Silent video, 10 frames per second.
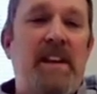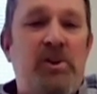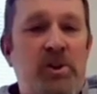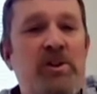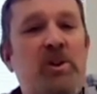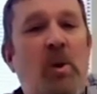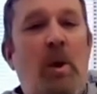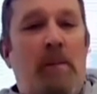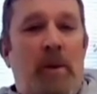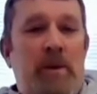it should
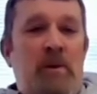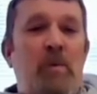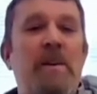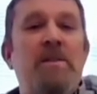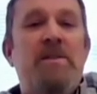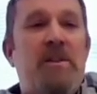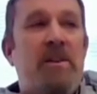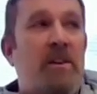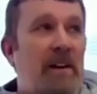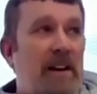show up when you
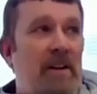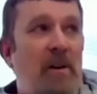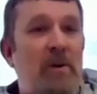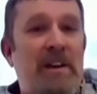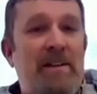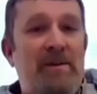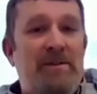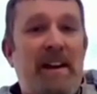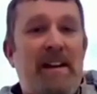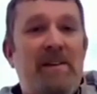register and you go to get your
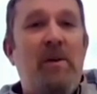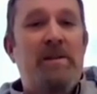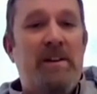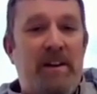second dose.